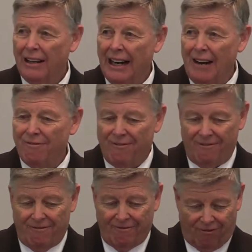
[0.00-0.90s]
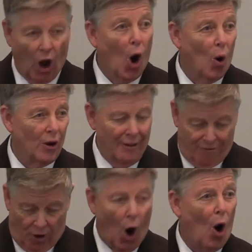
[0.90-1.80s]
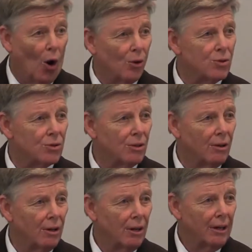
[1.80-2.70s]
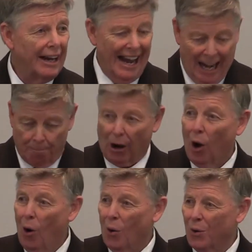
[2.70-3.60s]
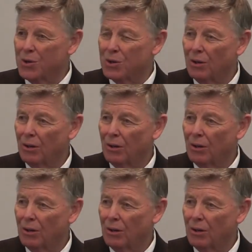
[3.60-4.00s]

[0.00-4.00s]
It flows, it falls, it implodes